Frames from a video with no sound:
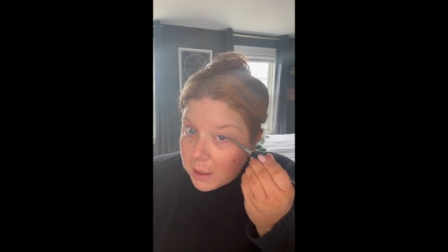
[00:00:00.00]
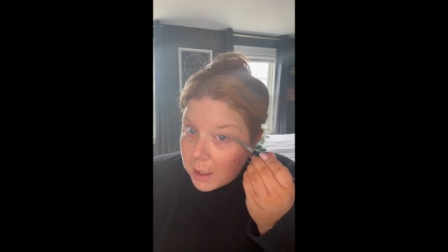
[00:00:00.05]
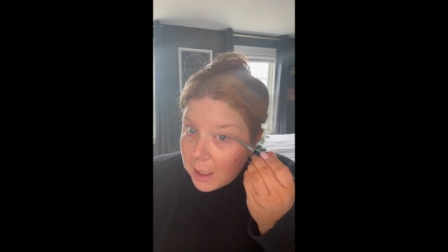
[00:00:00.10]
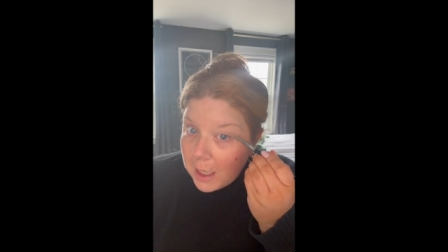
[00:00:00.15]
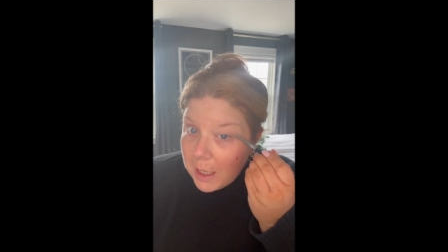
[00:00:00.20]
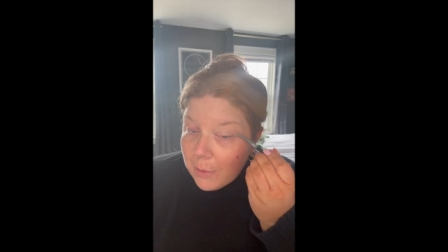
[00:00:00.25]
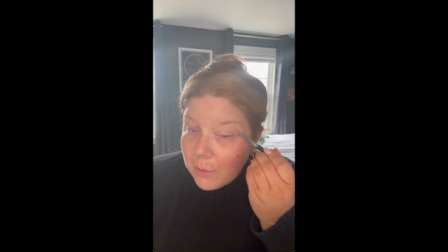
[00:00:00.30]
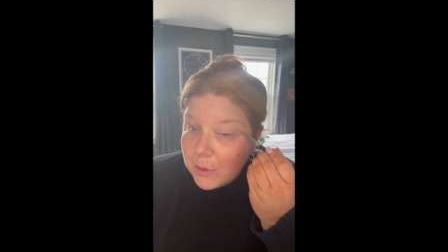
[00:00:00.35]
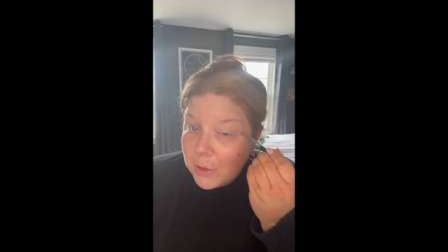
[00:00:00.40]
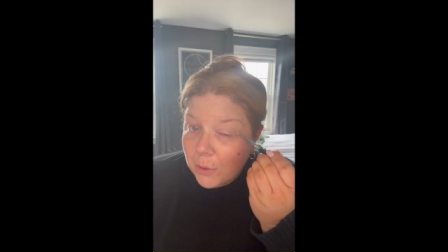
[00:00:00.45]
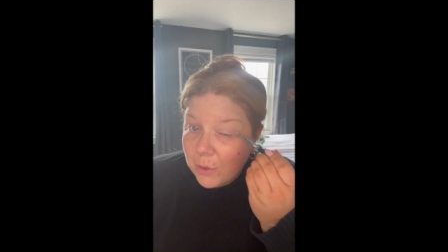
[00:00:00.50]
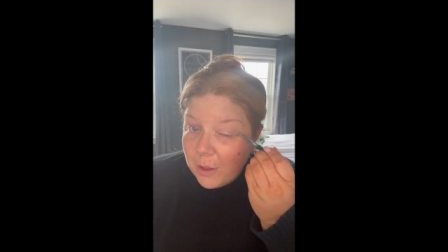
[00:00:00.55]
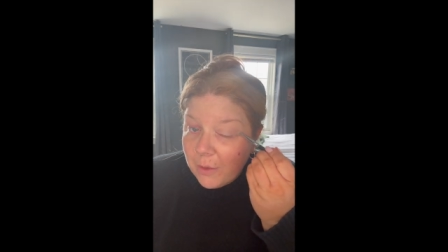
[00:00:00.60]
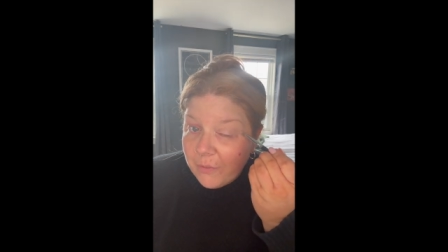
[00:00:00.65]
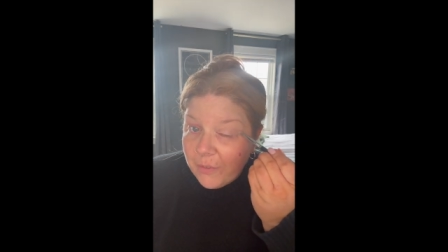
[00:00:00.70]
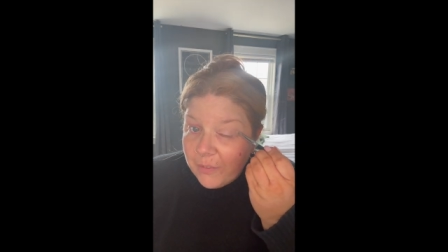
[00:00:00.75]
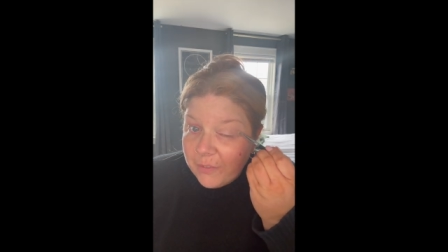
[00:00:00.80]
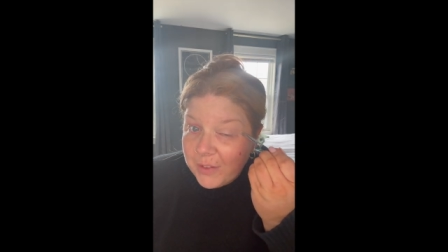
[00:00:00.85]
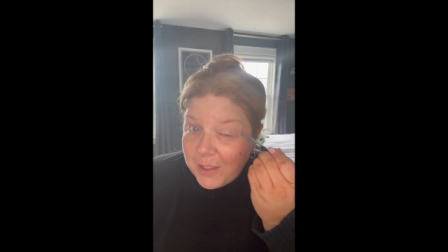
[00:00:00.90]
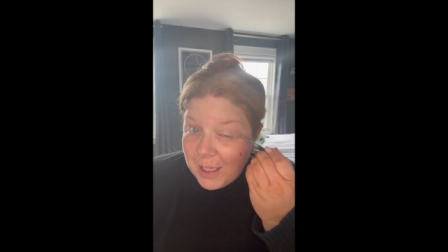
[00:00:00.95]
He was only
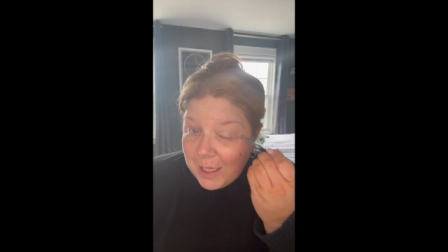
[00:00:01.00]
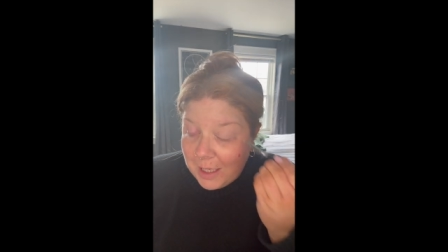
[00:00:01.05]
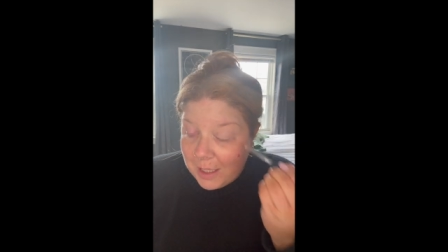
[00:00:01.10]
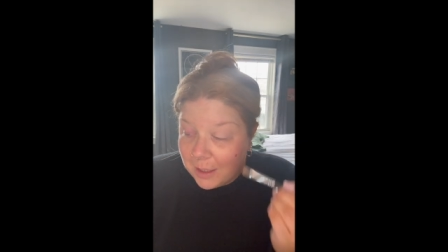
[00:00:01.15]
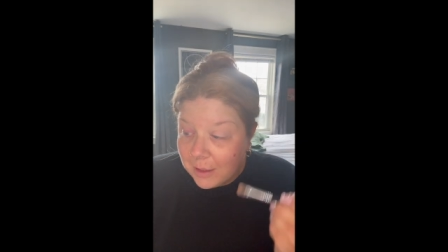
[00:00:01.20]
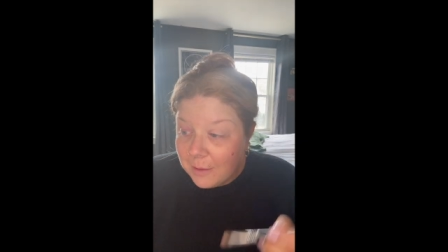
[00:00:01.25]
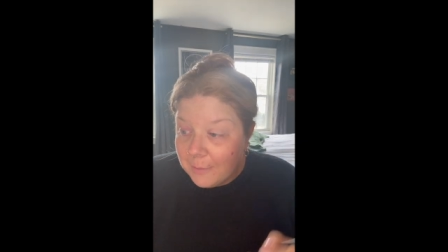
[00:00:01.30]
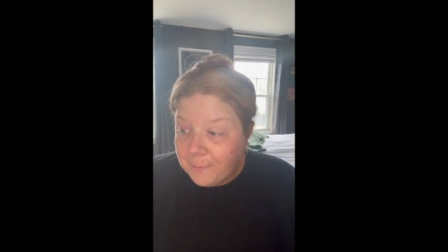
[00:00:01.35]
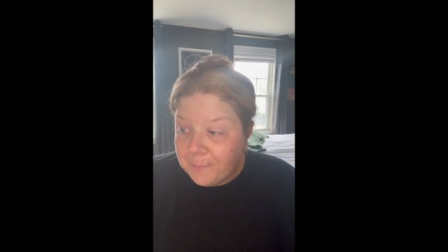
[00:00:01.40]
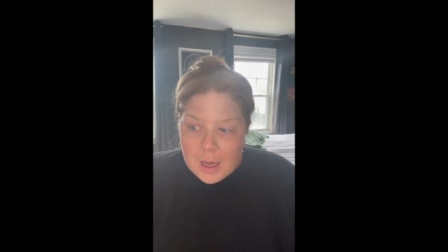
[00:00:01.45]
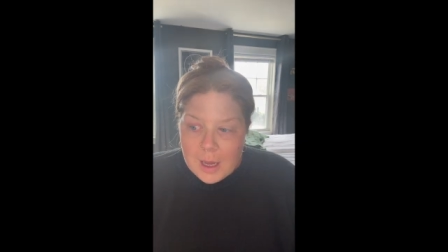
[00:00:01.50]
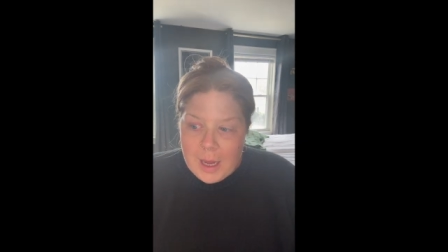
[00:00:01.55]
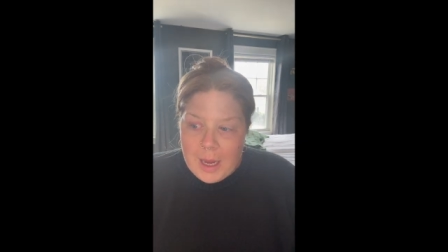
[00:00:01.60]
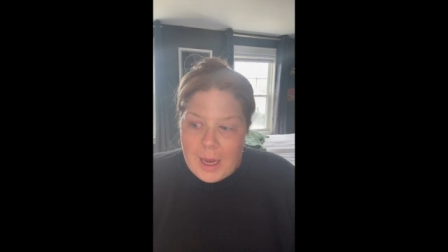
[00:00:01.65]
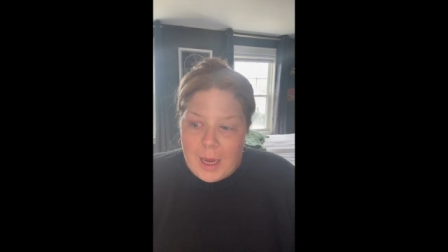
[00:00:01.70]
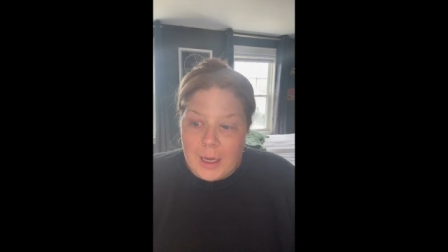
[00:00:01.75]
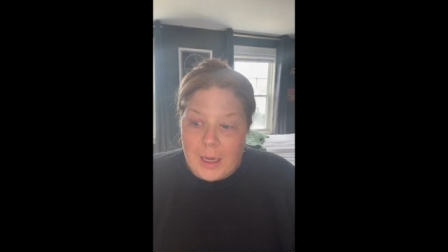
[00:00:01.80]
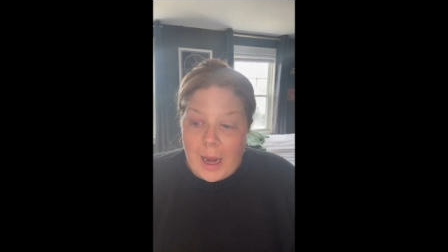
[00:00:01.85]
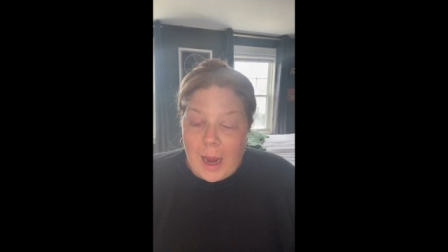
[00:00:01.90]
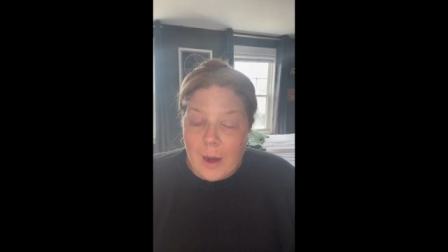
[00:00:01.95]
15
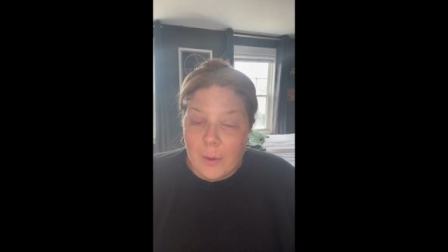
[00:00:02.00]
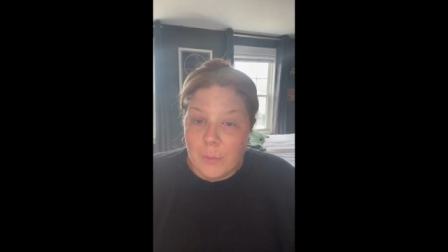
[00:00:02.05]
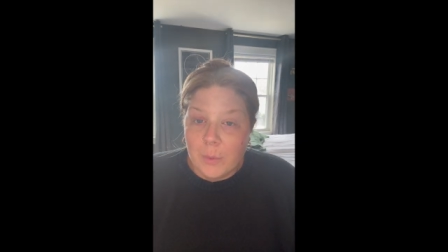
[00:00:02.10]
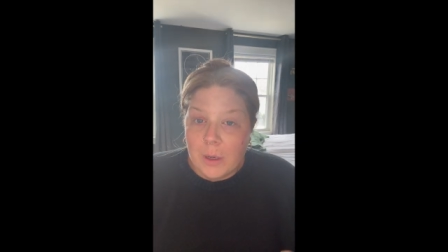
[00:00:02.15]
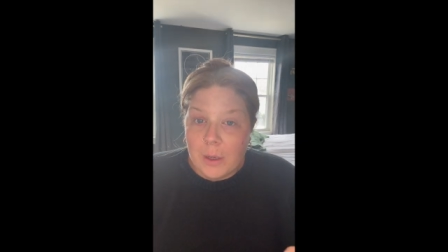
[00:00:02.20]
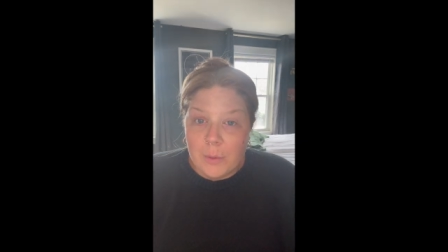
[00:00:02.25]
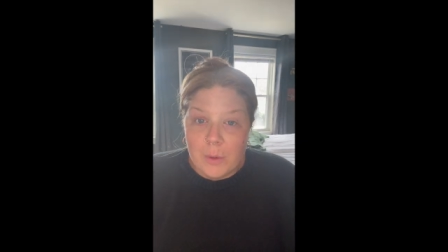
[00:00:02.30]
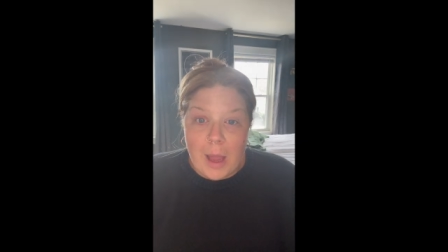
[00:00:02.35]
and Henry